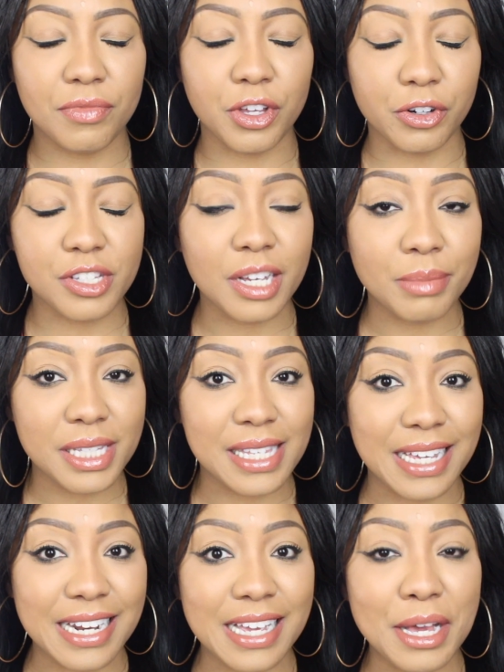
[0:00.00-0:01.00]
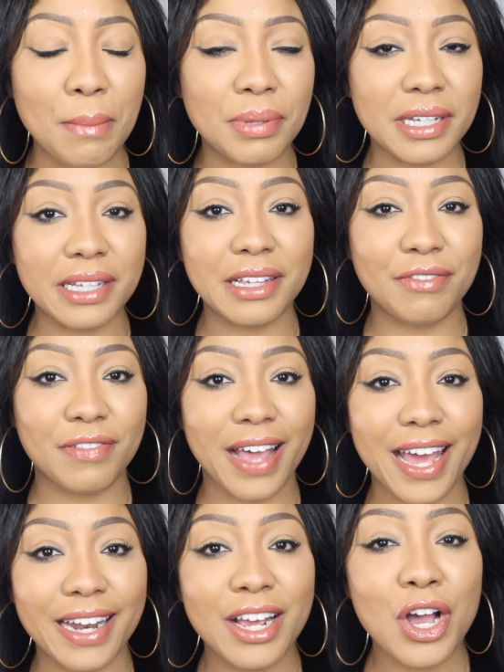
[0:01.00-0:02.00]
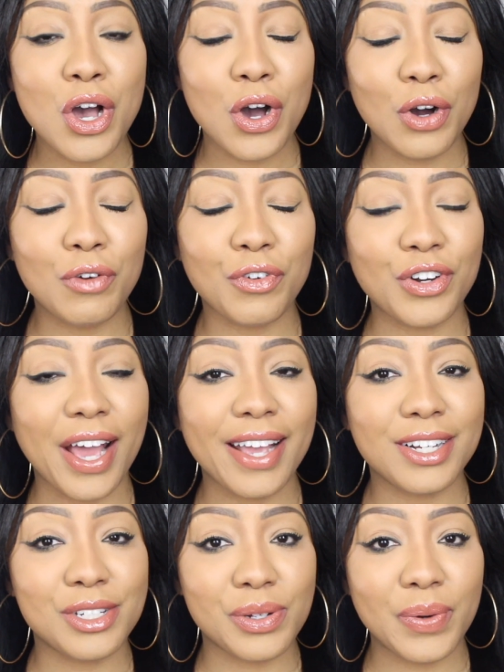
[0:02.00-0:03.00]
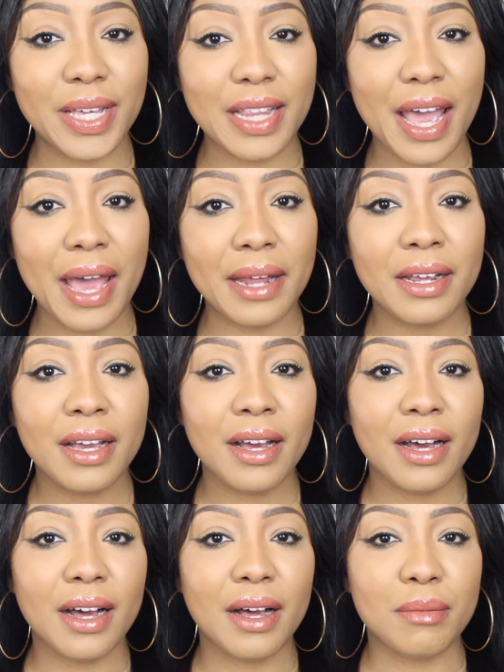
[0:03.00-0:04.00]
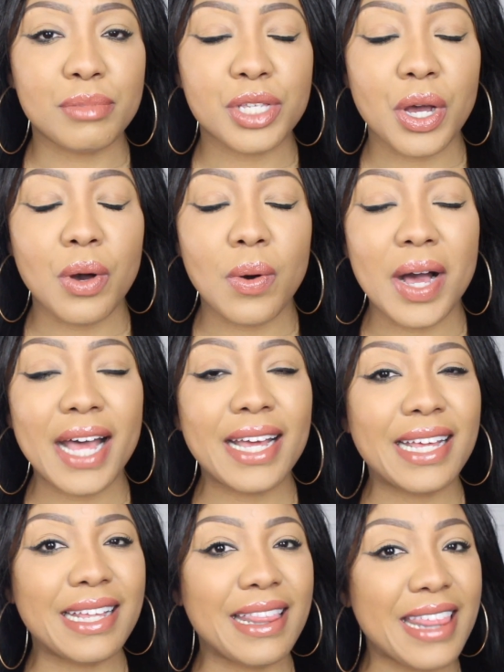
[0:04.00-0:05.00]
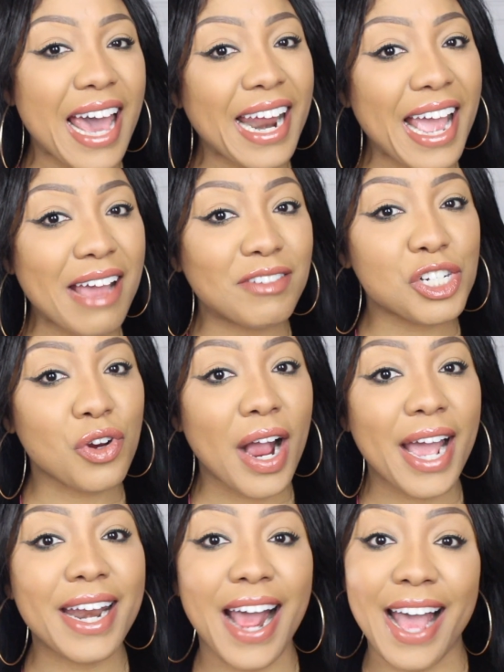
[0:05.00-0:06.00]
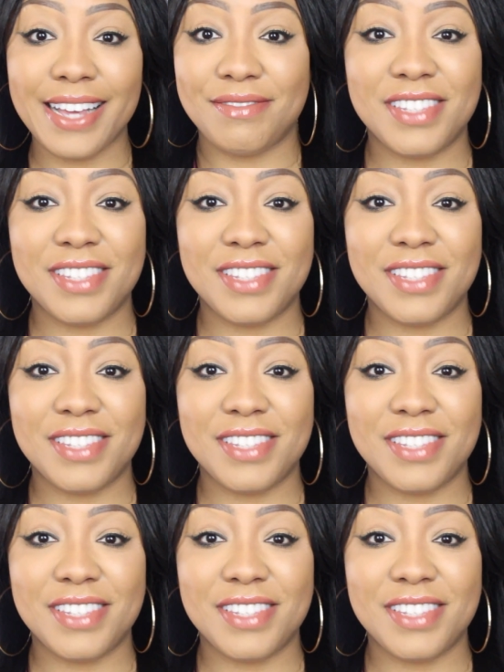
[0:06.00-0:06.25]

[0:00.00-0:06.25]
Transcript: their stomachs getting completely flat overnight doing that. So that I haven't tried. I